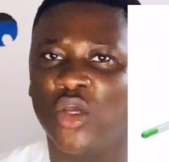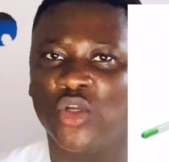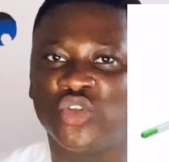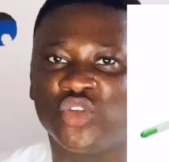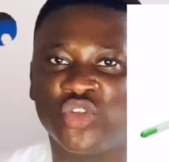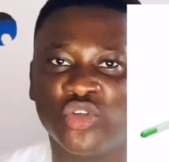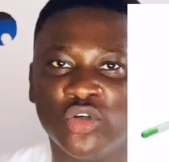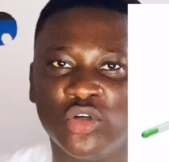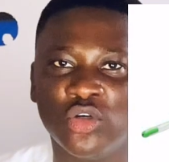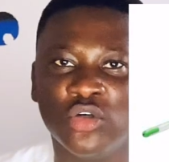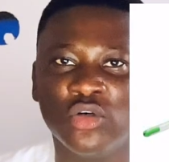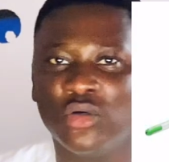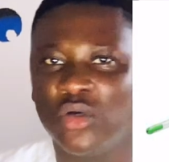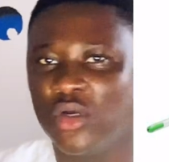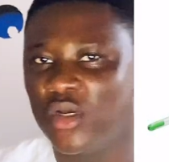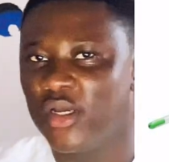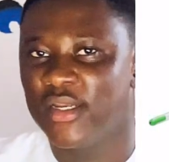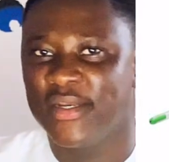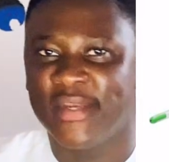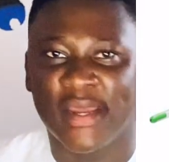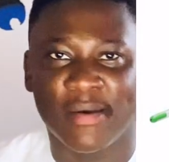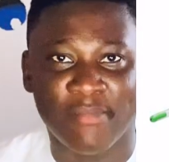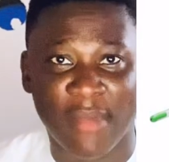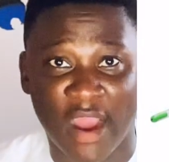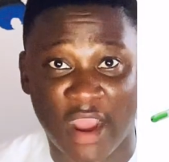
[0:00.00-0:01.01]
through
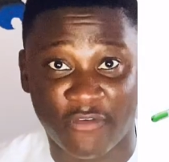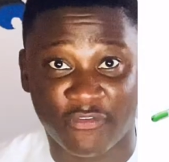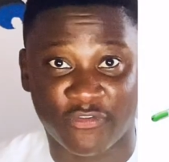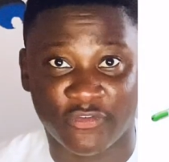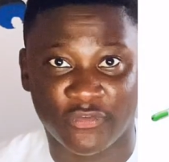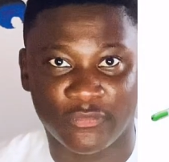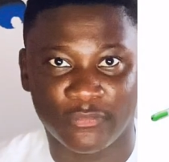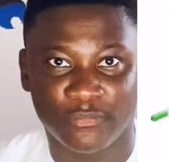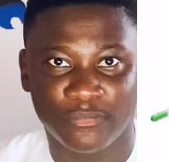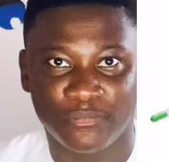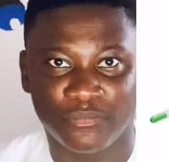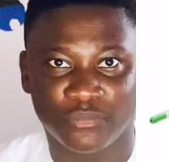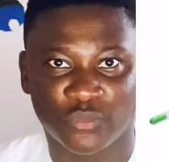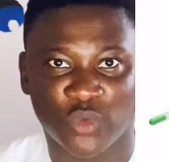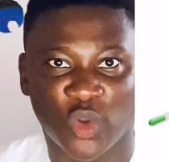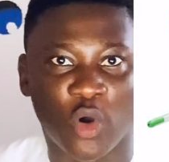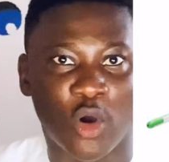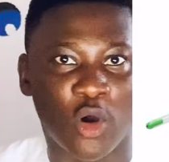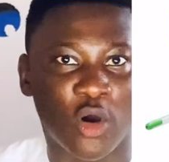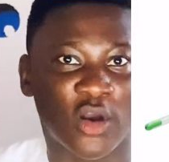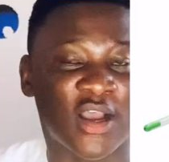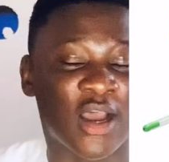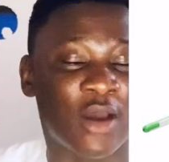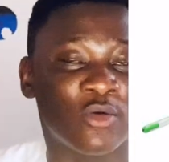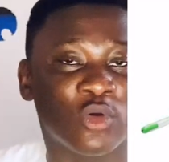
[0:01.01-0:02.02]
the mouth,
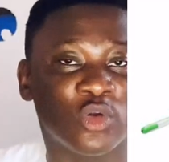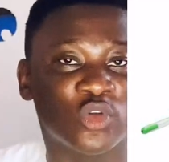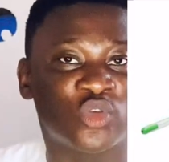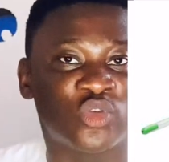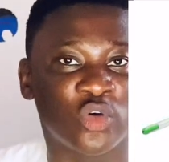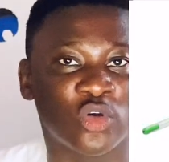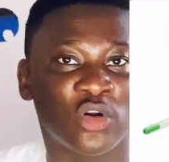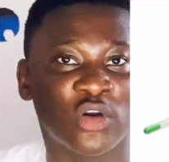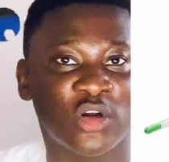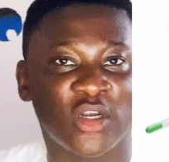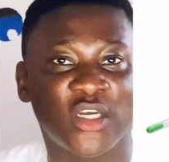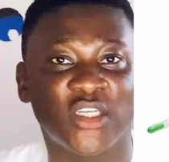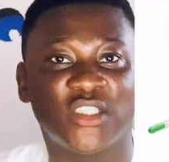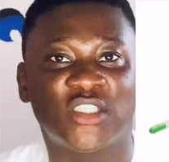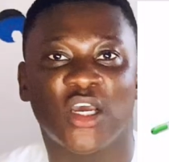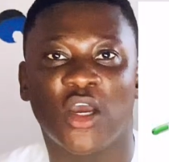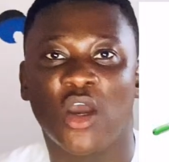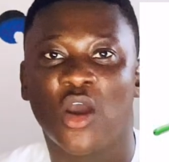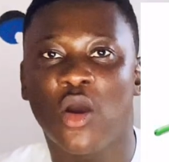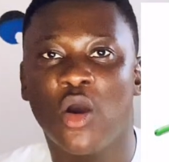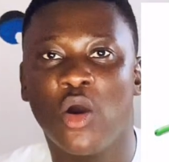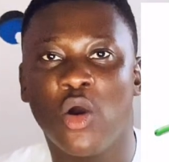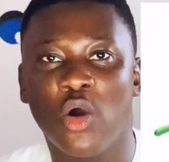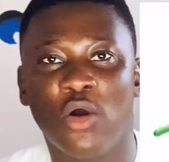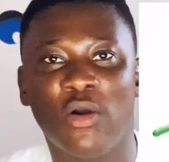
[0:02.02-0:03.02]
or cannot tolerate
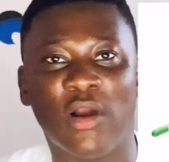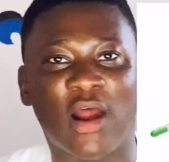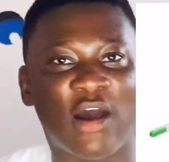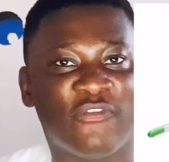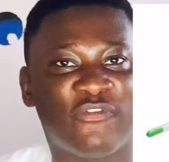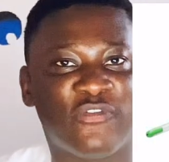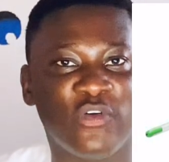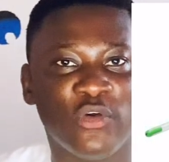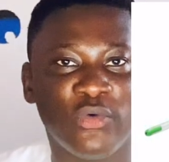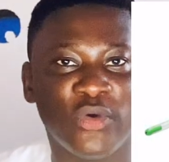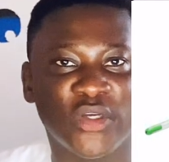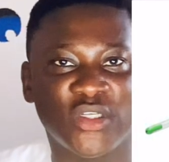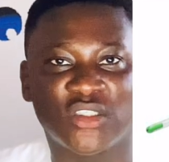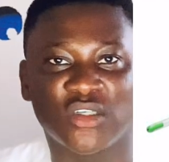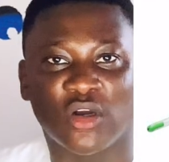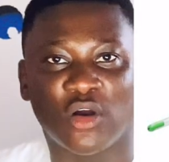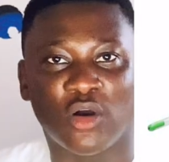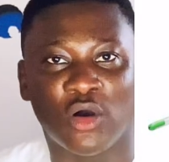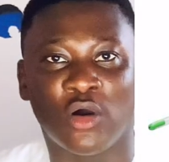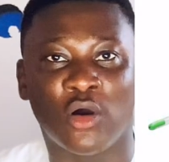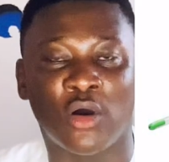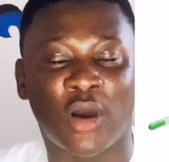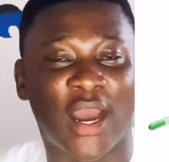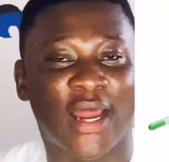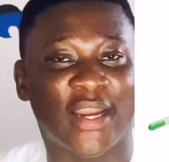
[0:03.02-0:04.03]
oral fluid
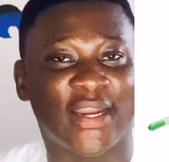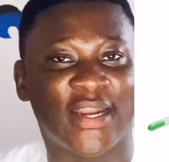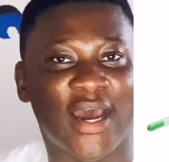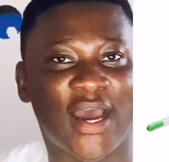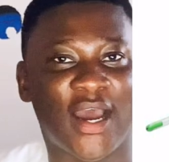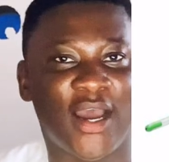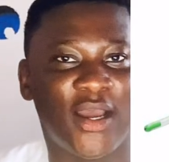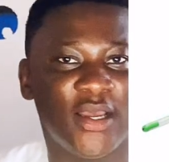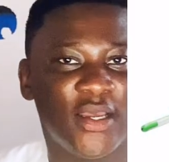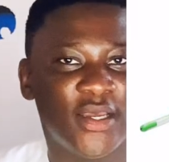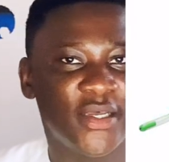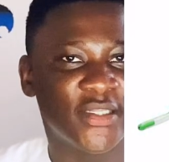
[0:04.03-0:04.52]
or other